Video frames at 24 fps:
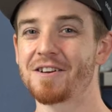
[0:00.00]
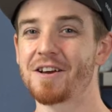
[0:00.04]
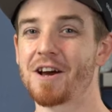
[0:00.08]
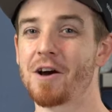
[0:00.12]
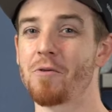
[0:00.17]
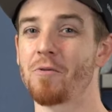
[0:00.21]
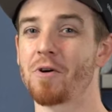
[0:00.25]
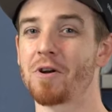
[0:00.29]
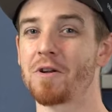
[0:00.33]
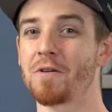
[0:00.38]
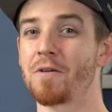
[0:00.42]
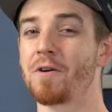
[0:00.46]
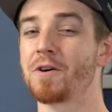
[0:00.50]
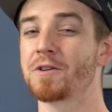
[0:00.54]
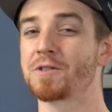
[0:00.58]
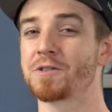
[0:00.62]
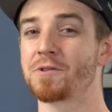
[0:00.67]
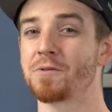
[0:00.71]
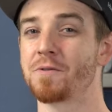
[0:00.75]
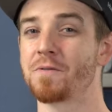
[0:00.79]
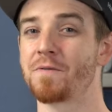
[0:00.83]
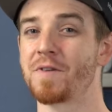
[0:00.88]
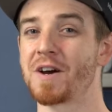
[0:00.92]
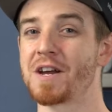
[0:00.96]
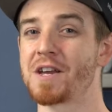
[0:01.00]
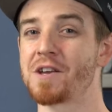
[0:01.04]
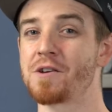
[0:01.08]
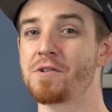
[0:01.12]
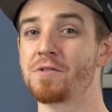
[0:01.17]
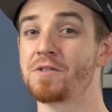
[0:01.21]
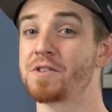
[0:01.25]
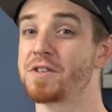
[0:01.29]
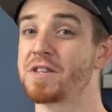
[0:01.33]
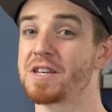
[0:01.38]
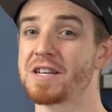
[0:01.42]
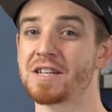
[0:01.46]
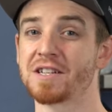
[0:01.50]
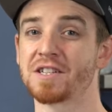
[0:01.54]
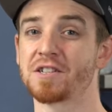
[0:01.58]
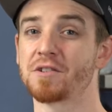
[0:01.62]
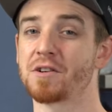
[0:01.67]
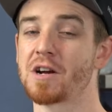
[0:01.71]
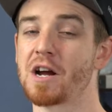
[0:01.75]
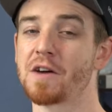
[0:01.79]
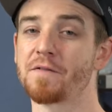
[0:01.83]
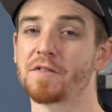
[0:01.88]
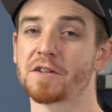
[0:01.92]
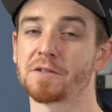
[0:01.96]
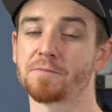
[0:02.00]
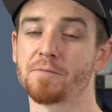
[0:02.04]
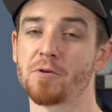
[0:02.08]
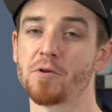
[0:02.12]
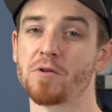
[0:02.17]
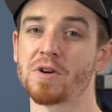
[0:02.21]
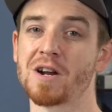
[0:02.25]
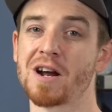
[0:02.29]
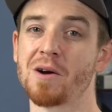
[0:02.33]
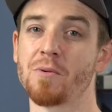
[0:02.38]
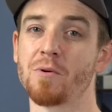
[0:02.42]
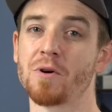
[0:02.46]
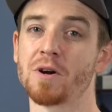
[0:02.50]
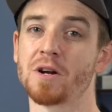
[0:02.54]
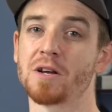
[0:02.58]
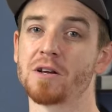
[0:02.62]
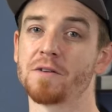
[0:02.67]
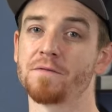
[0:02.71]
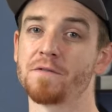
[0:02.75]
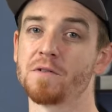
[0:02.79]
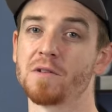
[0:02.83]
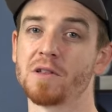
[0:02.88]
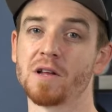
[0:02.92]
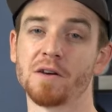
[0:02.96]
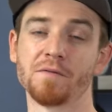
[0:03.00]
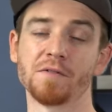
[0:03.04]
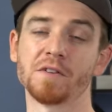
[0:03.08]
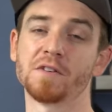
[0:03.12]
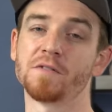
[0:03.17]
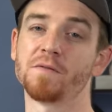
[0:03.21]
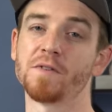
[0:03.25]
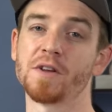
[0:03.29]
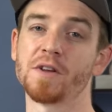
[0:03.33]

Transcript: I want to also invite you to the Instagraphics Pro Network. If you love this